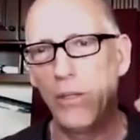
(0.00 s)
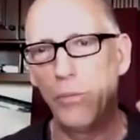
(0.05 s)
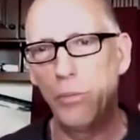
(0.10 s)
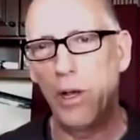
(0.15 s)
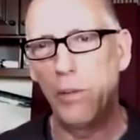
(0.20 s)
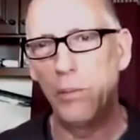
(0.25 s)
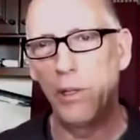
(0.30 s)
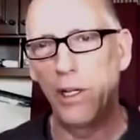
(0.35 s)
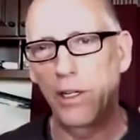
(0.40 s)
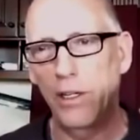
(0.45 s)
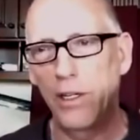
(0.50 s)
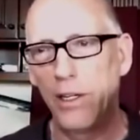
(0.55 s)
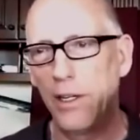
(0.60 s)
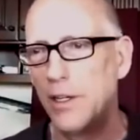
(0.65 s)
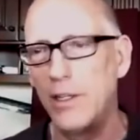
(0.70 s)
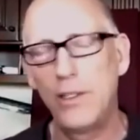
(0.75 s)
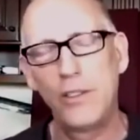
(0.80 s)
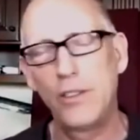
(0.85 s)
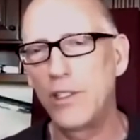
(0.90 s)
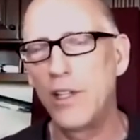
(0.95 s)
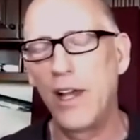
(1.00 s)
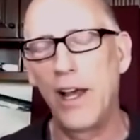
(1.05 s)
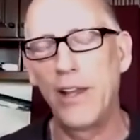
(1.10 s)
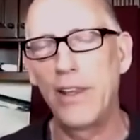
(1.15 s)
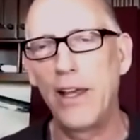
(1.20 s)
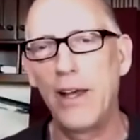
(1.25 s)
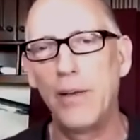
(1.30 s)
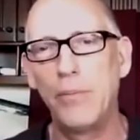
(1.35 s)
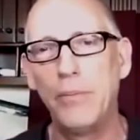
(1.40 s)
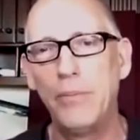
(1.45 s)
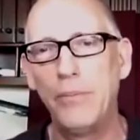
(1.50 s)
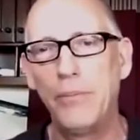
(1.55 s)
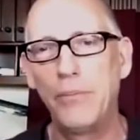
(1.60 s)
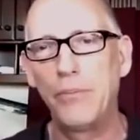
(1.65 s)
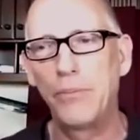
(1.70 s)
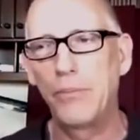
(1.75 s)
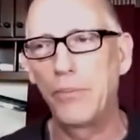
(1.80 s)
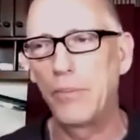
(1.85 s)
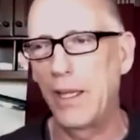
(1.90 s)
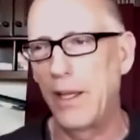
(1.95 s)
public, it's not them.
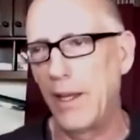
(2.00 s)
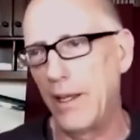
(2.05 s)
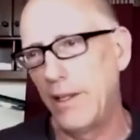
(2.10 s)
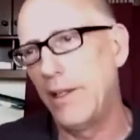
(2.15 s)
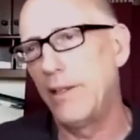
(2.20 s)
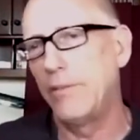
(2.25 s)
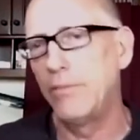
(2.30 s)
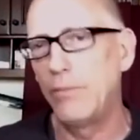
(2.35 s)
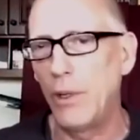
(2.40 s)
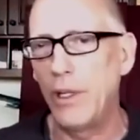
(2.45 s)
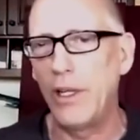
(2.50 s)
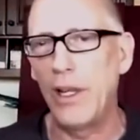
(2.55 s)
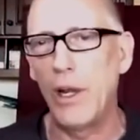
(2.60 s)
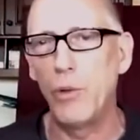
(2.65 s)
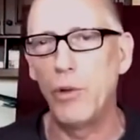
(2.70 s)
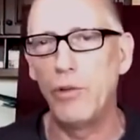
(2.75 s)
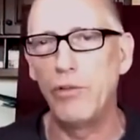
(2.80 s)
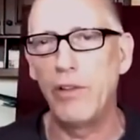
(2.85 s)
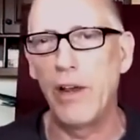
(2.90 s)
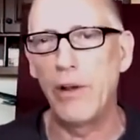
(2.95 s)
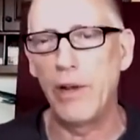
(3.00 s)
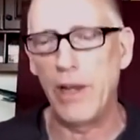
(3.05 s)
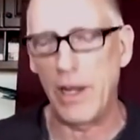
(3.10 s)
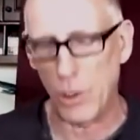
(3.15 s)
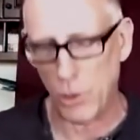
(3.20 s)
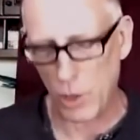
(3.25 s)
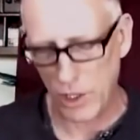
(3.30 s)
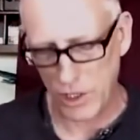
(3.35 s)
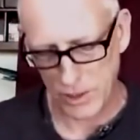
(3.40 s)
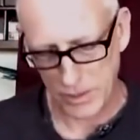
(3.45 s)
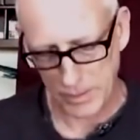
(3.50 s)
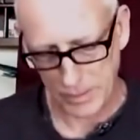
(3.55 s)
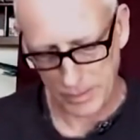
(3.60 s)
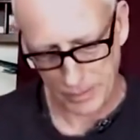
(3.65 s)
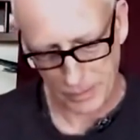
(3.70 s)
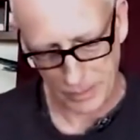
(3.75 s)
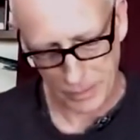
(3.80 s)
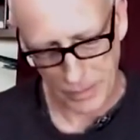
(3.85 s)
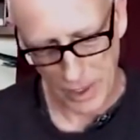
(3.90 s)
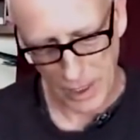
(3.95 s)
And then we found out it wasn't.
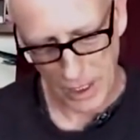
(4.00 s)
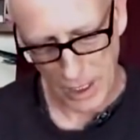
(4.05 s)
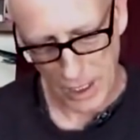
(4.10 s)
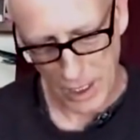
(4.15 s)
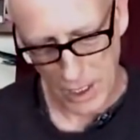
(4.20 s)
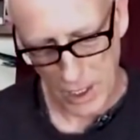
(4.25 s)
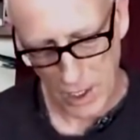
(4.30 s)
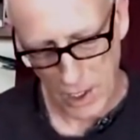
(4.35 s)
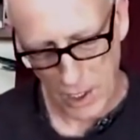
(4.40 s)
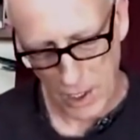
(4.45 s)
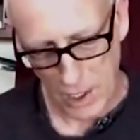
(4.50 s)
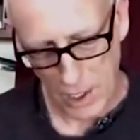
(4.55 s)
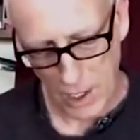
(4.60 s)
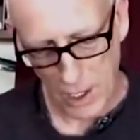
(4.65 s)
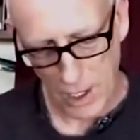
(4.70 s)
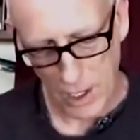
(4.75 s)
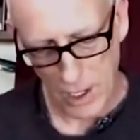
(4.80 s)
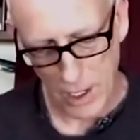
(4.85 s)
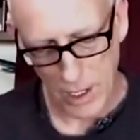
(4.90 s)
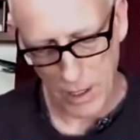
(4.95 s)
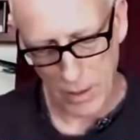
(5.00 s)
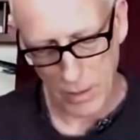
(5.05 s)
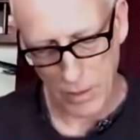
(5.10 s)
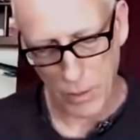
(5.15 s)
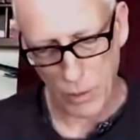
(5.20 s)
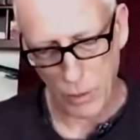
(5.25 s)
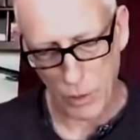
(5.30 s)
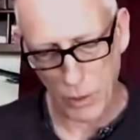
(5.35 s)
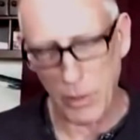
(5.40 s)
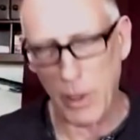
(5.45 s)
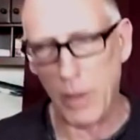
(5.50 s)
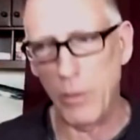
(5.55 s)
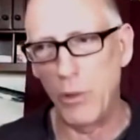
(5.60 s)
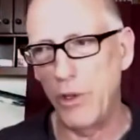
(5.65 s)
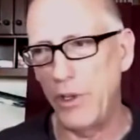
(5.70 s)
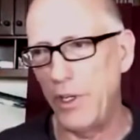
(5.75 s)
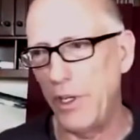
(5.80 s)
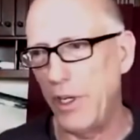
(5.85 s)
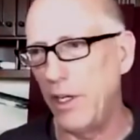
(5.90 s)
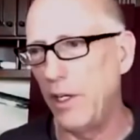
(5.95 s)
Remember
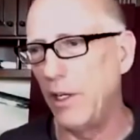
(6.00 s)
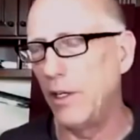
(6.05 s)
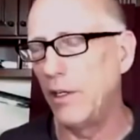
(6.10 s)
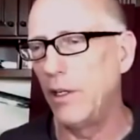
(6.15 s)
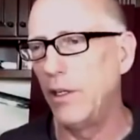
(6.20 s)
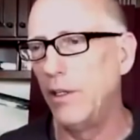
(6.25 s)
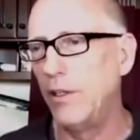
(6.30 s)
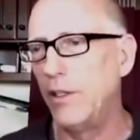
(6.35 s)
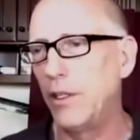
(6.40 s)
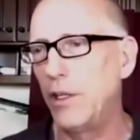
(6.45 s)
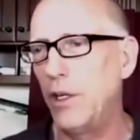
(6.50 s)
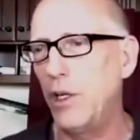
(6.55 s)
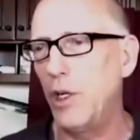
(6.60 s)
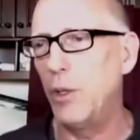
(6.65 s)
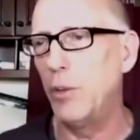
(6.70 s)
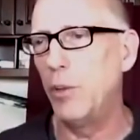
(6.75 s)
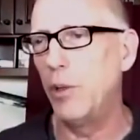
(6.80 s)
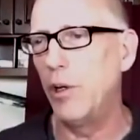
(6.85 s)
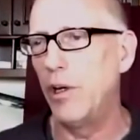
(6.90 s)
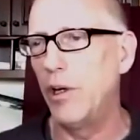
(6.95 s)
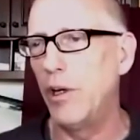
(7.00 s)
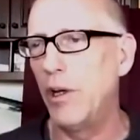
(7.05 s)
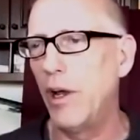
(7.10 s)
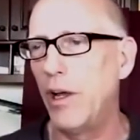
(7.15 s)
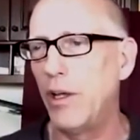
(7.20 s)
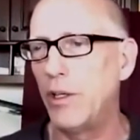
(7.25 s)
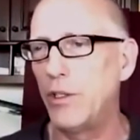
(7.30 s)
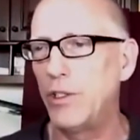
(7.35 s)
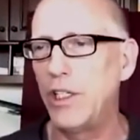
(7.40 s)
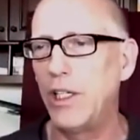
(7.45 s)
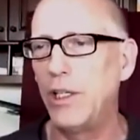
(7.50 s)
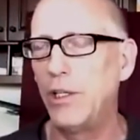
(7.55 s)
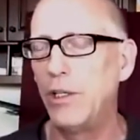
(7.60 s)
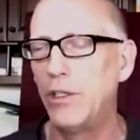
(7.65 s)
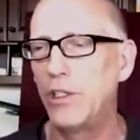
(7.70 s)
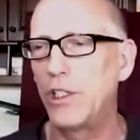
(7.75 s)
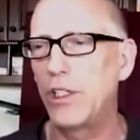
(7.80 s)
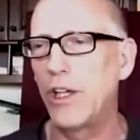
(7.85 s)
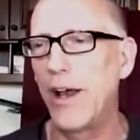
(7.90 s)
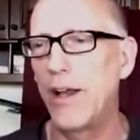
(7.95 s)
the Cuban
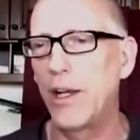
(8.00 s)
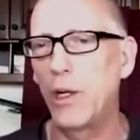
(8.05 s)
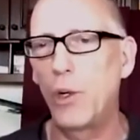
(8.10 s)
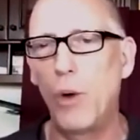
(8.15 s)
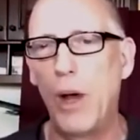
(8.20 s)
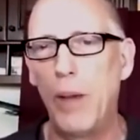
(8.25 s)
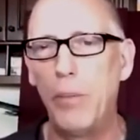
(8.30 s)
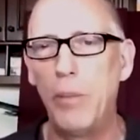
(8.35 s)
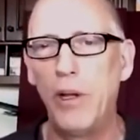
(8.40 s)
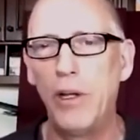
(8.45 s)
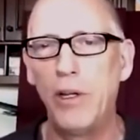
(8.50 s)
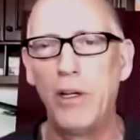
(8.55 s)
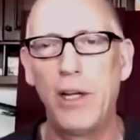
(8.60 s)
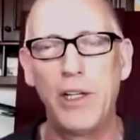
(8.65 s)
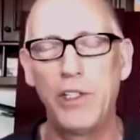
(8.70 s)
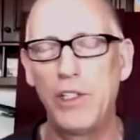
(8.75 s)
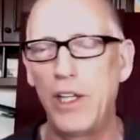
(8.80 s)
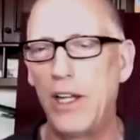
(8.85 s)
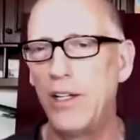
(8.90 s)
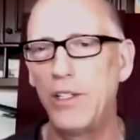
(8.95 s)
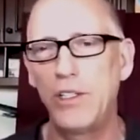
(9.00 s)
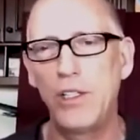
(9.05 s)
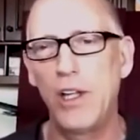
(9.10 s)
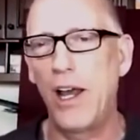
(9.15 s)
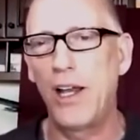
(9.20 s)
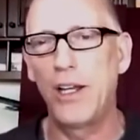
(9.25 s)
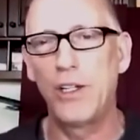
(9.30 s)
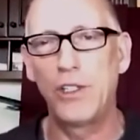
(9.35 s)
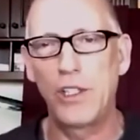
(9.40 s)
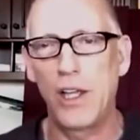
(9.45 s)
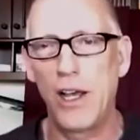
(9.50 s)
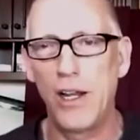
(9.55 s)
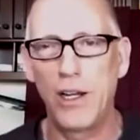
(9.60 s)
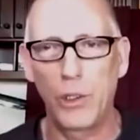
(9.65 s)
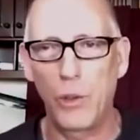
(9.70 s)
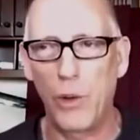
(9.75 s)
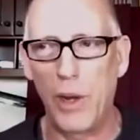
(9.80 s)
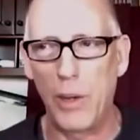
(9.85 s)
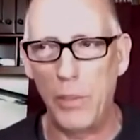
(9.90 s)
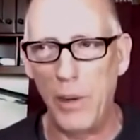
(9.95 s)
sonic weapon? I said it's not a sonic
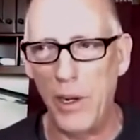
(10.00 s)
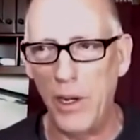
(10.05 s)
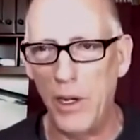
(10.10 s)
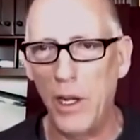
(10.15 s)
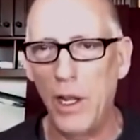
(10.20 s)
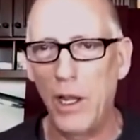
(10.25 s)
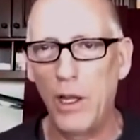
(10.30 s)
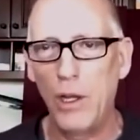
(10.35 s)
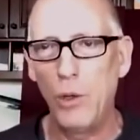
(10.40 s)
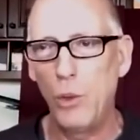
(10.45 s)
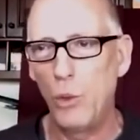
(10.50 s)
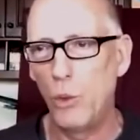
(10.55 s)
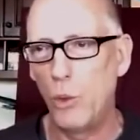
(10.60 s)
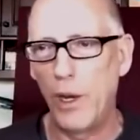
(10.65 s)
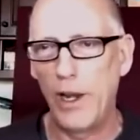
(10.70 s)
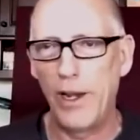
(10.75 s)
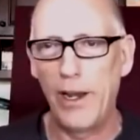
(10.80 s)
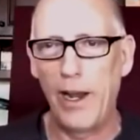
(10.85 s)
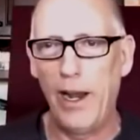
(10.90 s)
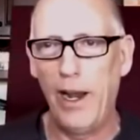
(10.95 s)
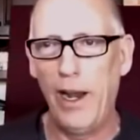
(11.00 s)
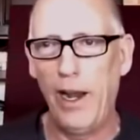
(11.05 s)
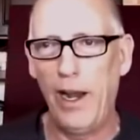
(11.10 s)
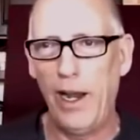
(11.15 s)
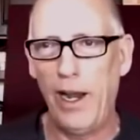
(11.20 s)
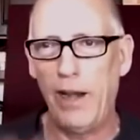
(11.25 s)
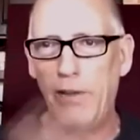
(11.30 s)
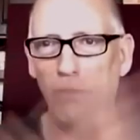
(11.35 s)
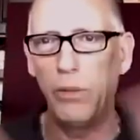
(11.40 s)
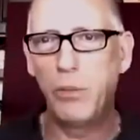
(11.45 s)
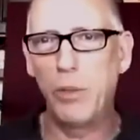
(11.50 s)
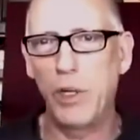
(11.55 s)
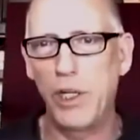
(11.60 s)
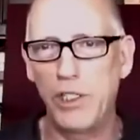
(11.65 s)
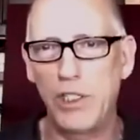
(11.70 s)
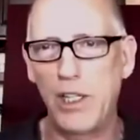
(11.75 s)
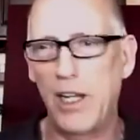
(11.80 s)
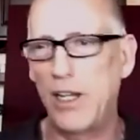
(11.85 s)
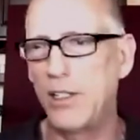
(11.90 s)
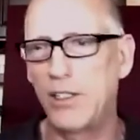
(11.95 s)
weapon when everybody
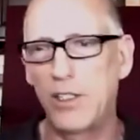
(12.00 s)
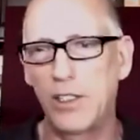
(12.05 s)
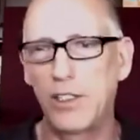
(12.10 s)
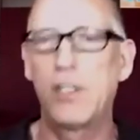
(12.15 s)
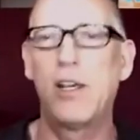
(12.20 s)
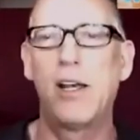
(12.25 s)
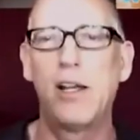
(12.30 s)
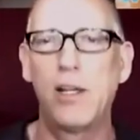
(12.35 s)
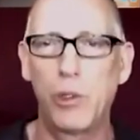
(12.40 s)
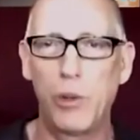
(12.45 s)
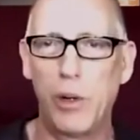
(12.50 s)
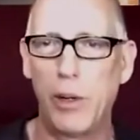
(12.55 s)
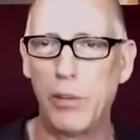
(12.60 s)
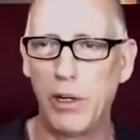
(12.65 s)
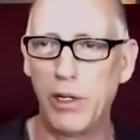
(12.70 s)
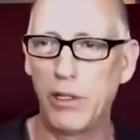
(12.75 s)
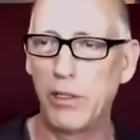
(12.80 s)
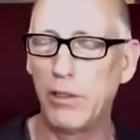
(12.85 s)
said it's a sonic weapon.